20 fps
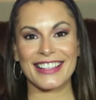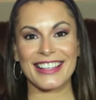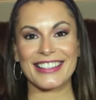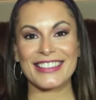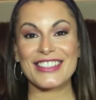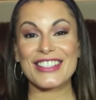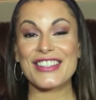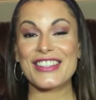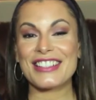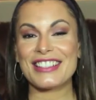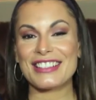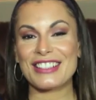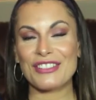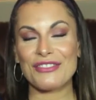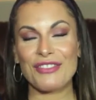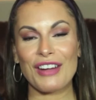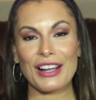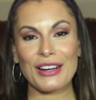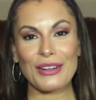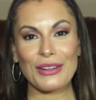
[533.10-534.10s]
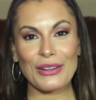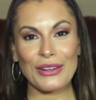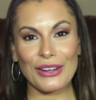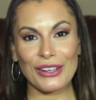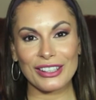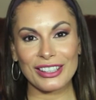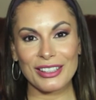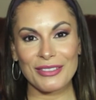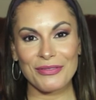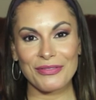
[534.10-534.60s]
So this is the final
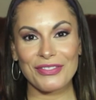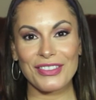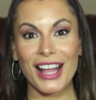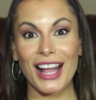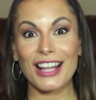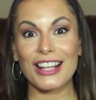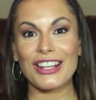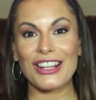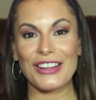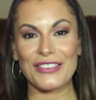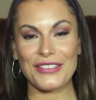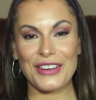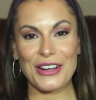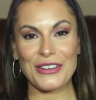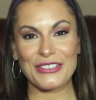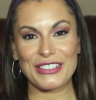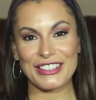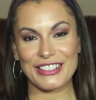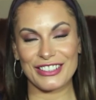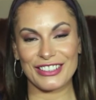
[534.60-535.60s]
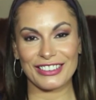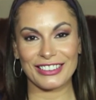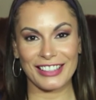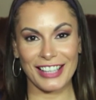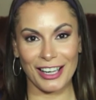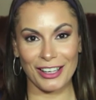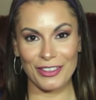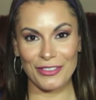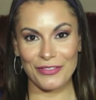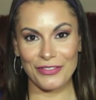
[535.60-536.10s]
look. I love how it turned
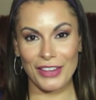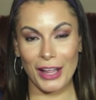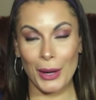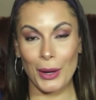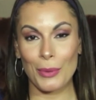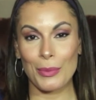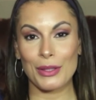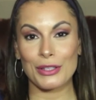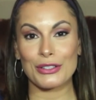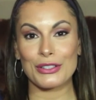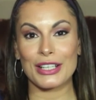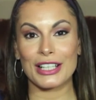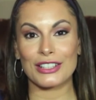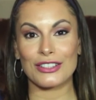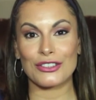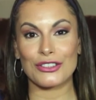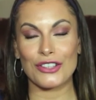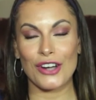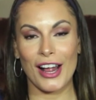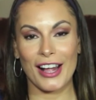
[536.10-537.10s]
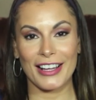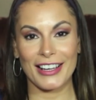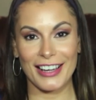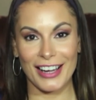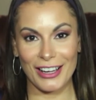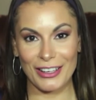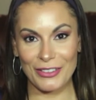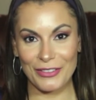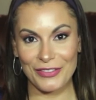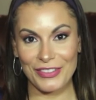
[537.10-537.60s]
out. I hope that you get to try it
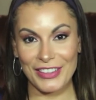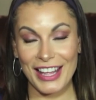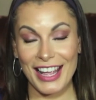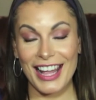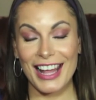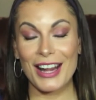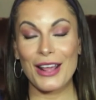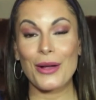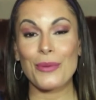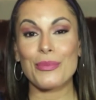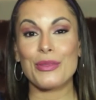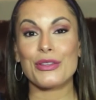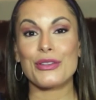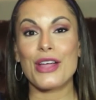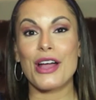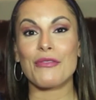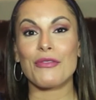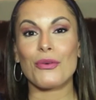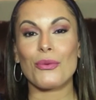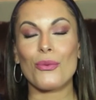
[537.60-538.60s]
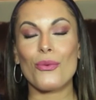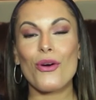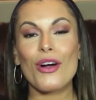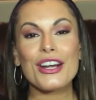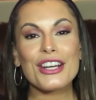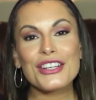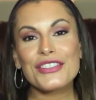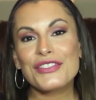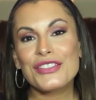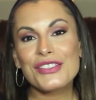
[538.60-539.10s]
out. And I hope that you have a
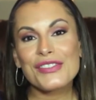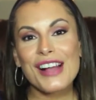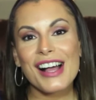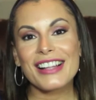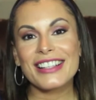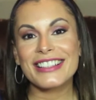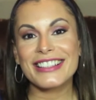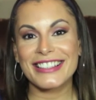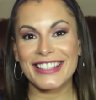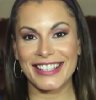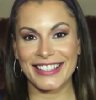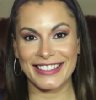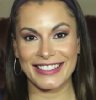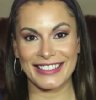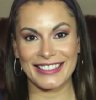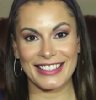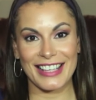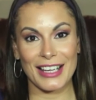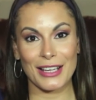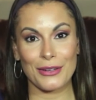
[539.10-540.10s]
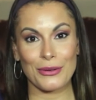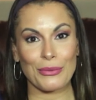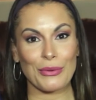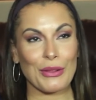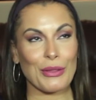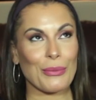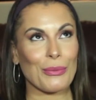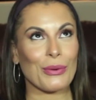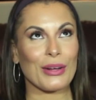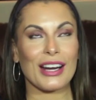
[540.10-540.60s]
wonderful Valentine's Day with
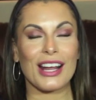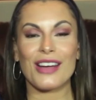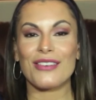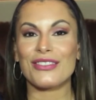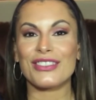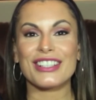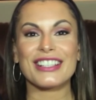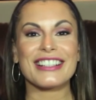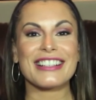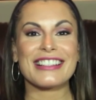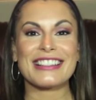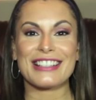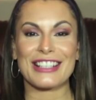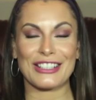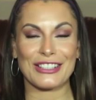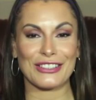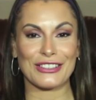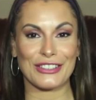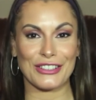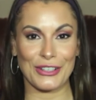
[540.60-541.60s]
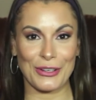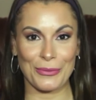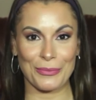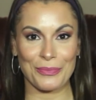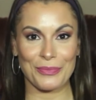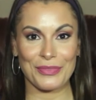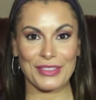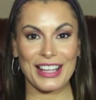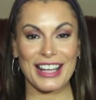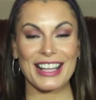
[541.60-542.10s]
whatever it is that you do.
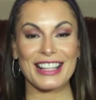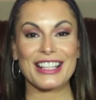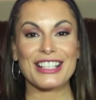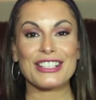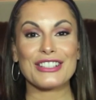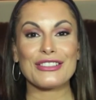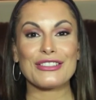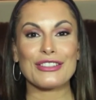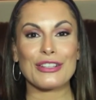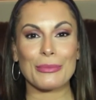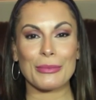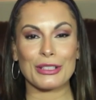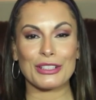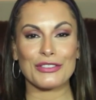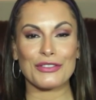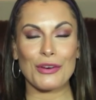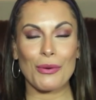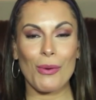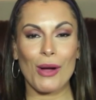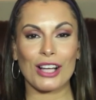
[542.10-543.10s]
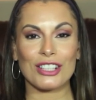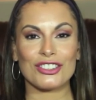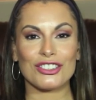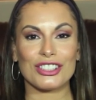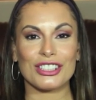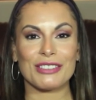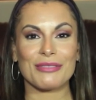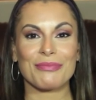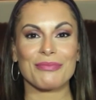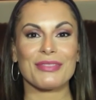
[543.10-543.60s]
Thank you so much for
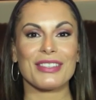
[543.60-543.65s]
watching.